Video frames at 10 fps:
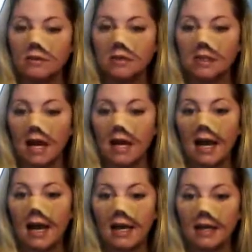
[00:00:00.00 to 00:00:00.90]
just kind
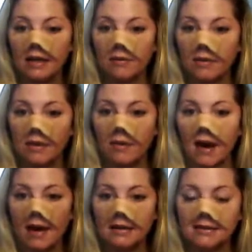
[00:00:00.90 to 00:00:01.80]
of hang in there with you
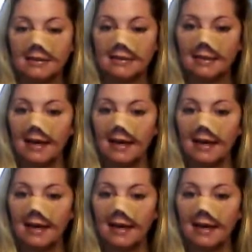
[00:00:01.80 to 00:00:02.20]
guys.